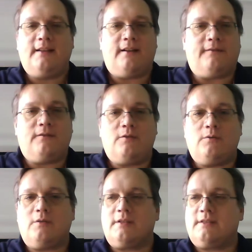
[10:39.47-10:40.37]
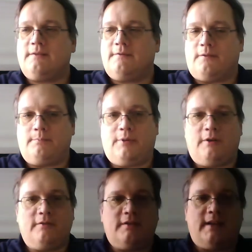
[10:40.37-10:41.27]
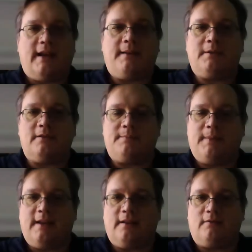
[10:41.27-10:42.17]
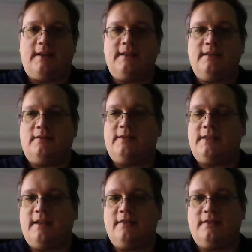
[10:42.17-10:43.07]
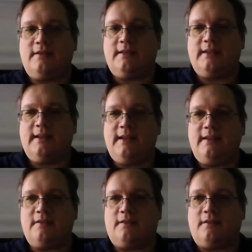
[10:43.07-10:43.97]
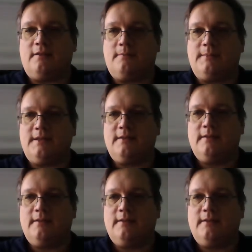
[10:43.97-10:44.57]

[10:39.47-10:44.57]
Of course, for both chapters, pay a great deal of attention to the key terms.